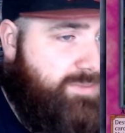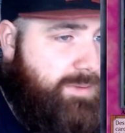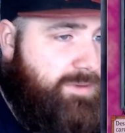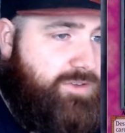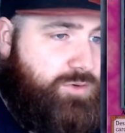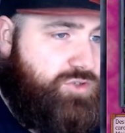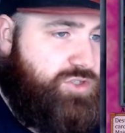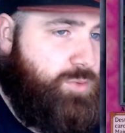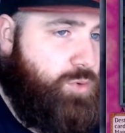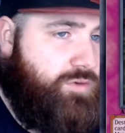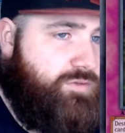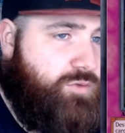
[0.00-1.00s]
future
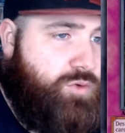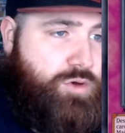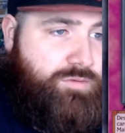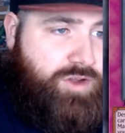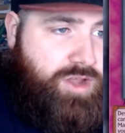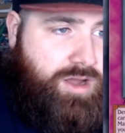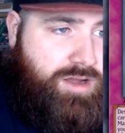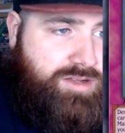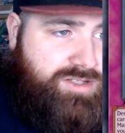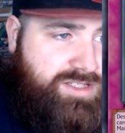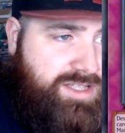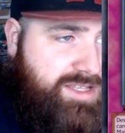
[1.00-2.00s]
support for other
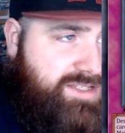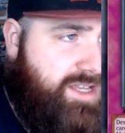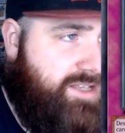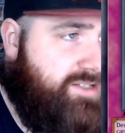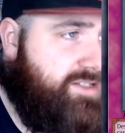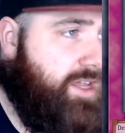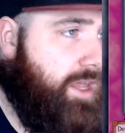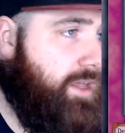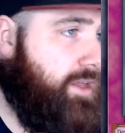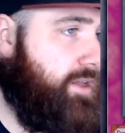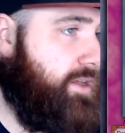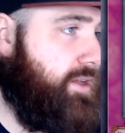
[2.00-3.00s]
cards in that sense.
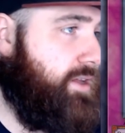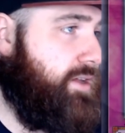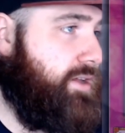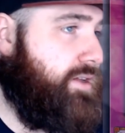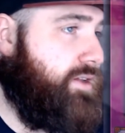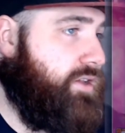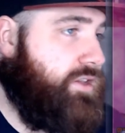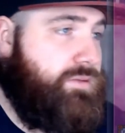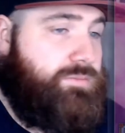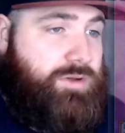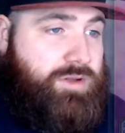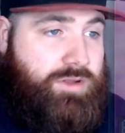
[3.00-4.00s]

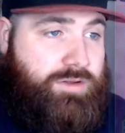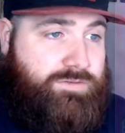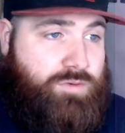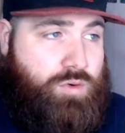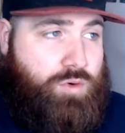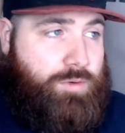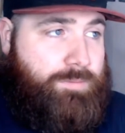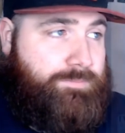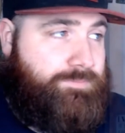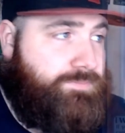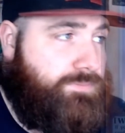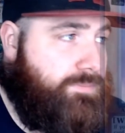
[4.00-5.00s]
Number 4,
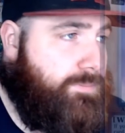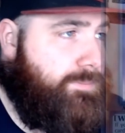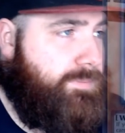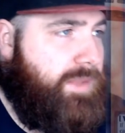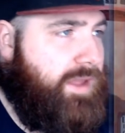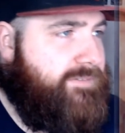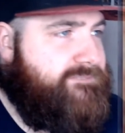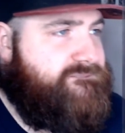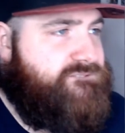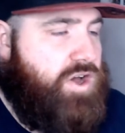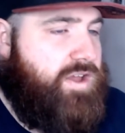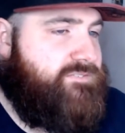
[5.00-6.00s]

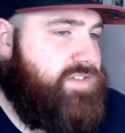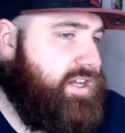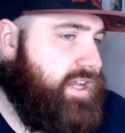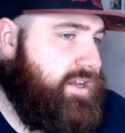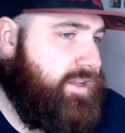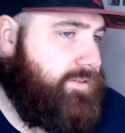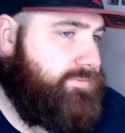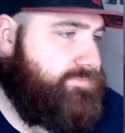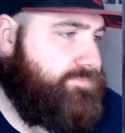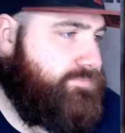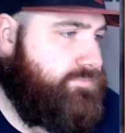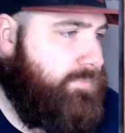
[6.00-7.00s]
Fire Flint Lady.
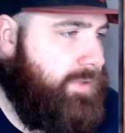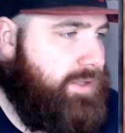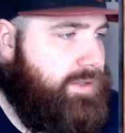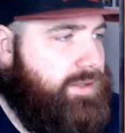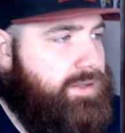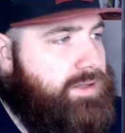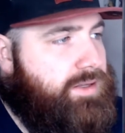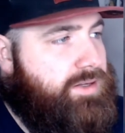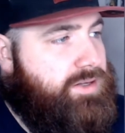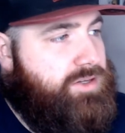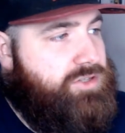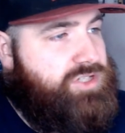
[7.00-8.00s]

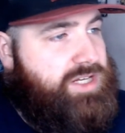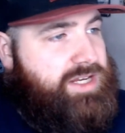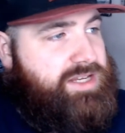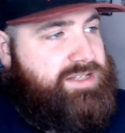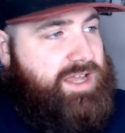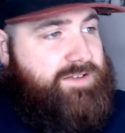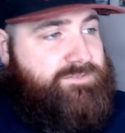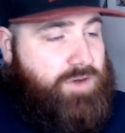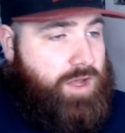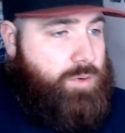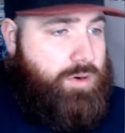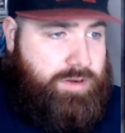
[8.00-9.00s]
She is a fire
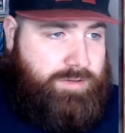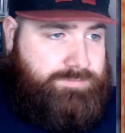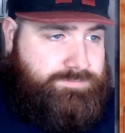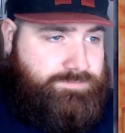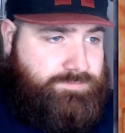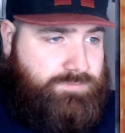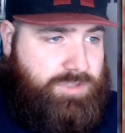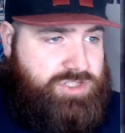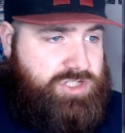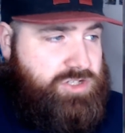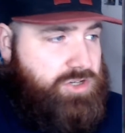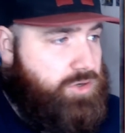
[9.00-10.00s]
warrior. She's
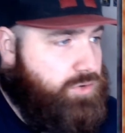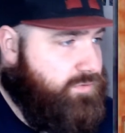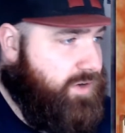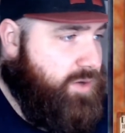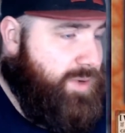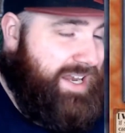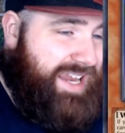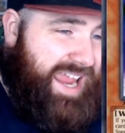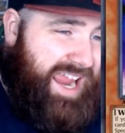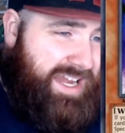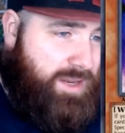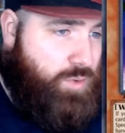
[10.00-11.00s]
going to do very well in
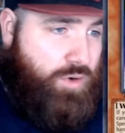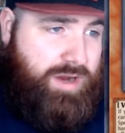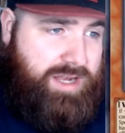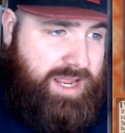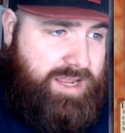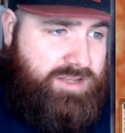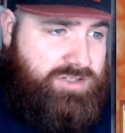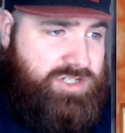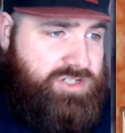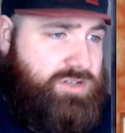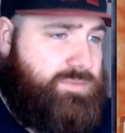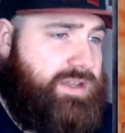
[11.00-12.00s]
any warrior deck. She's
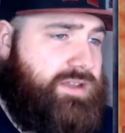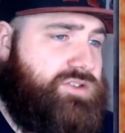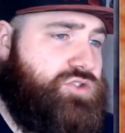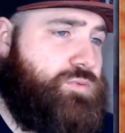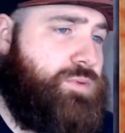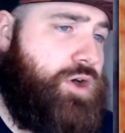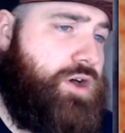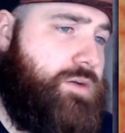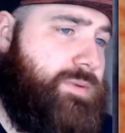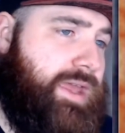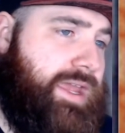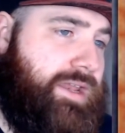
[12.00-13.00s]
going to be superb
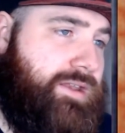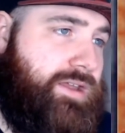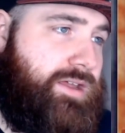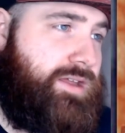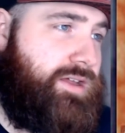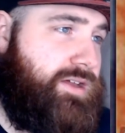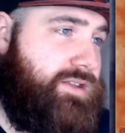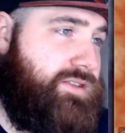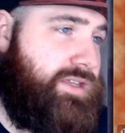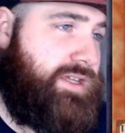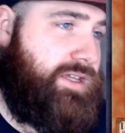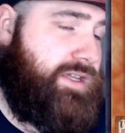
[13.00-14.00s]
in
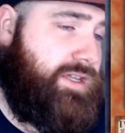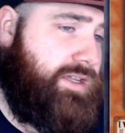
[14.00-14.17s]
the